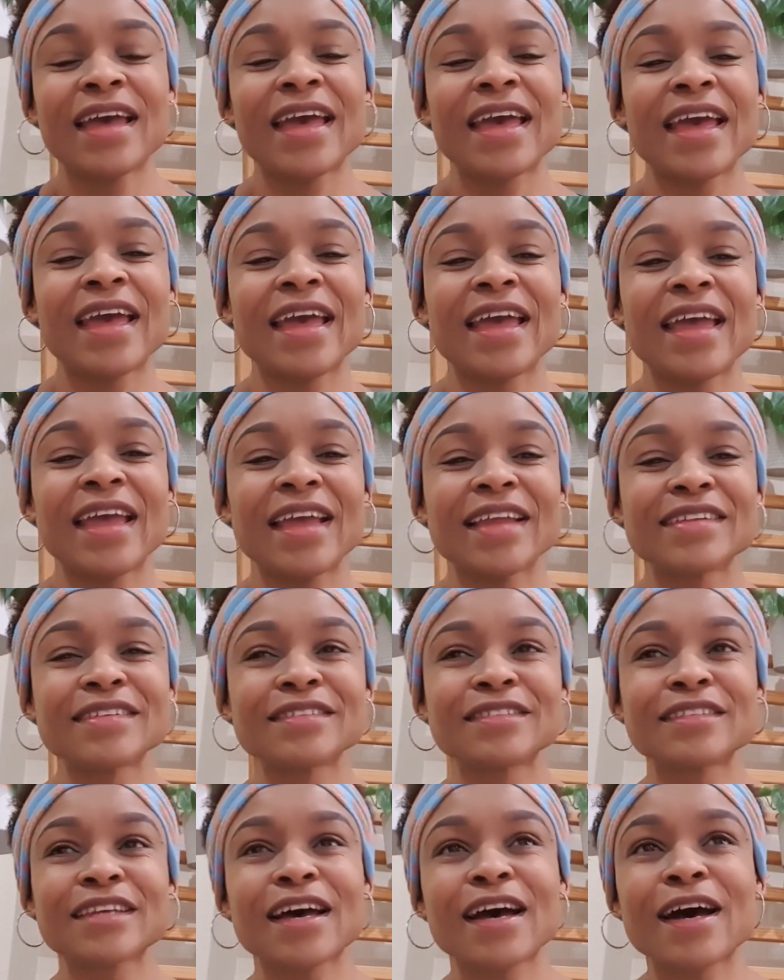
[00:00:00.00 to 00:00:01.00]

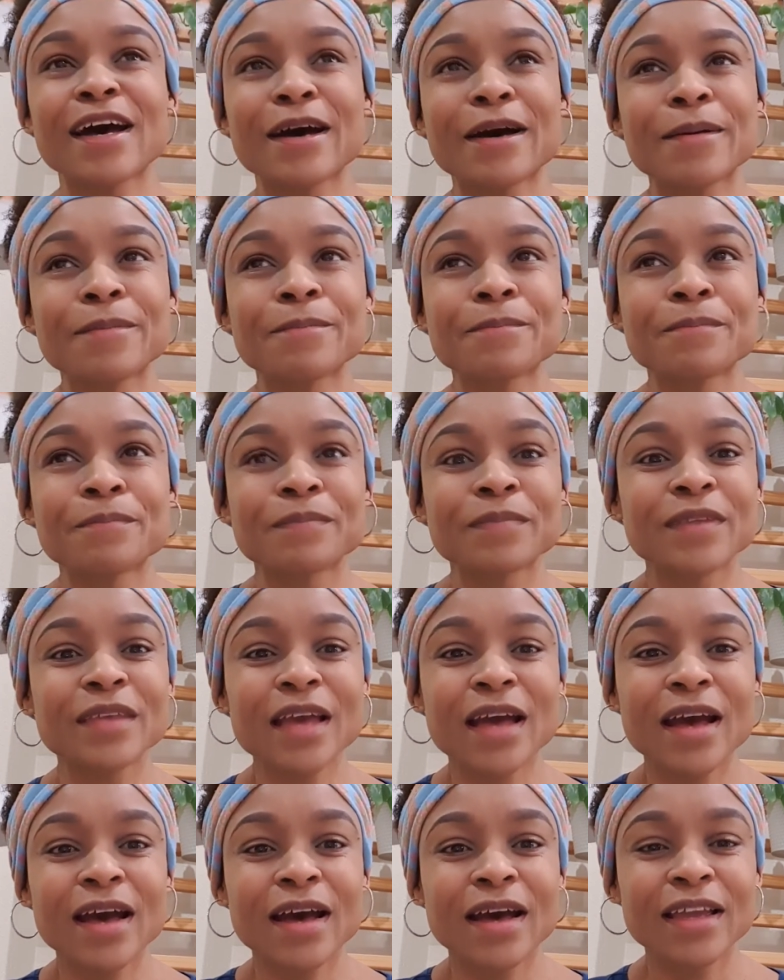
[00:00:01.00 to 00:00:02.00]
And
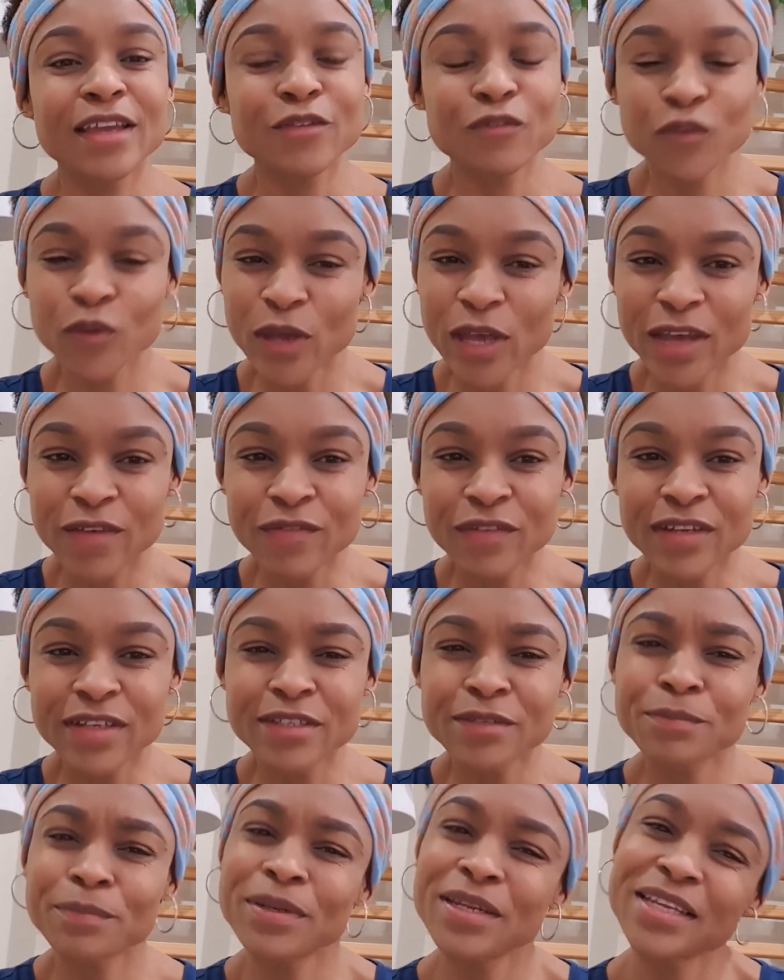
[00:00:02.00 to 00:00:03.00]
yeah, if you
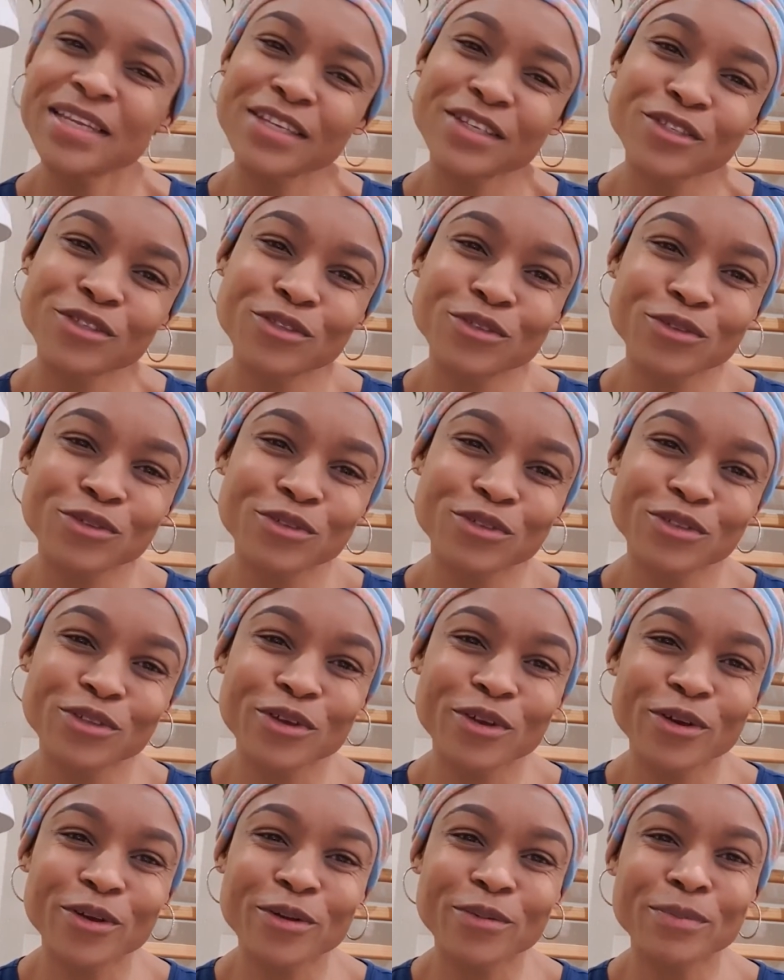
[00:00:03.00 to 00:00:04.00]
haven't, please do
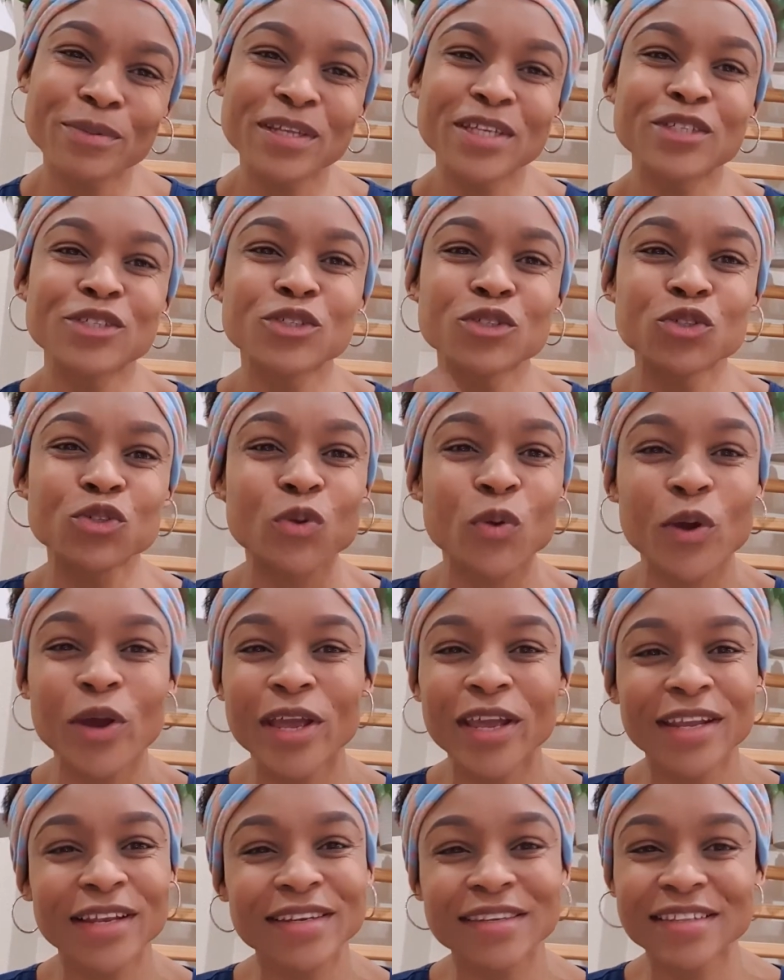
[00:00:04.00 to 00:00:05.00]
so. Please
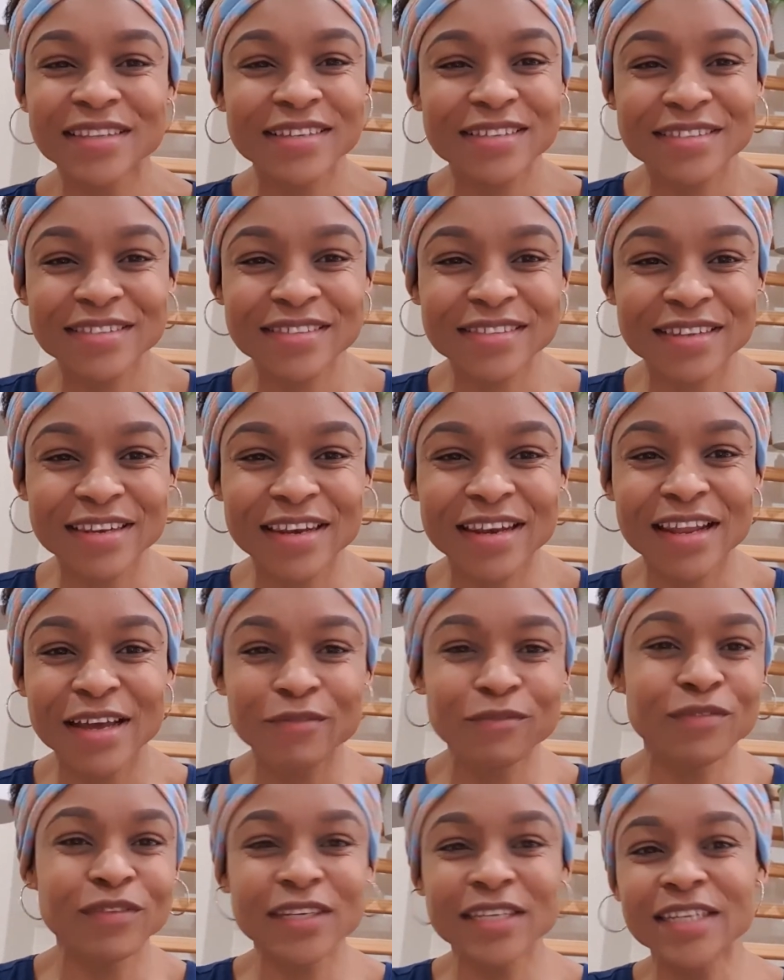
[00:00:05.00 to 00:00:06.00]
join this
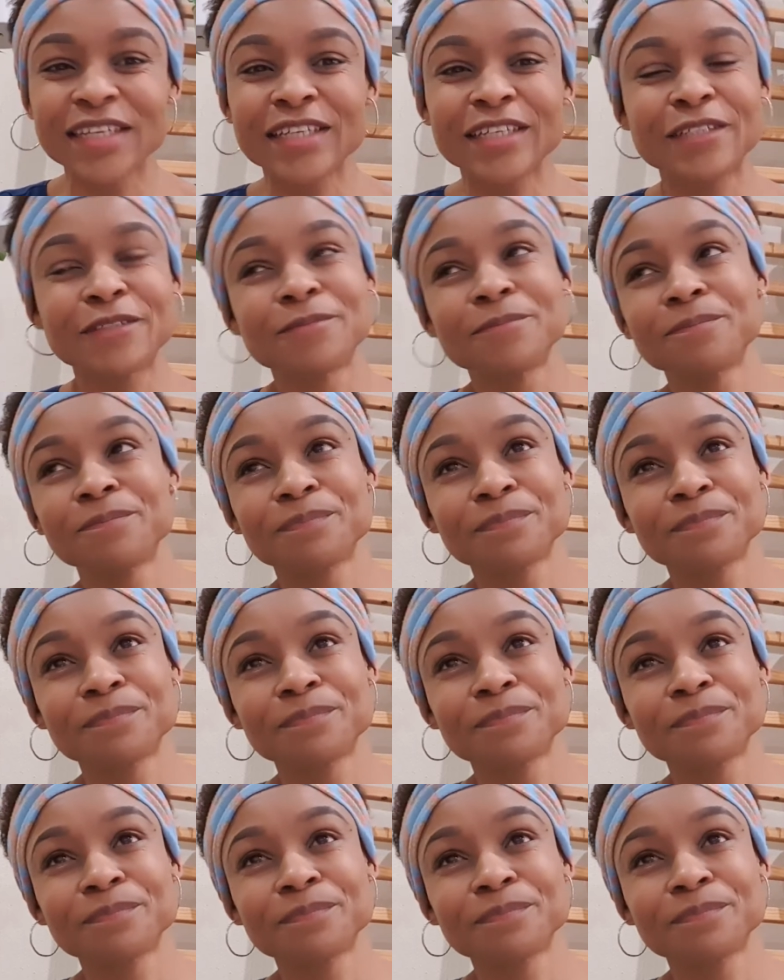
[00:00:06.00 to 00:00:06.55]
lovely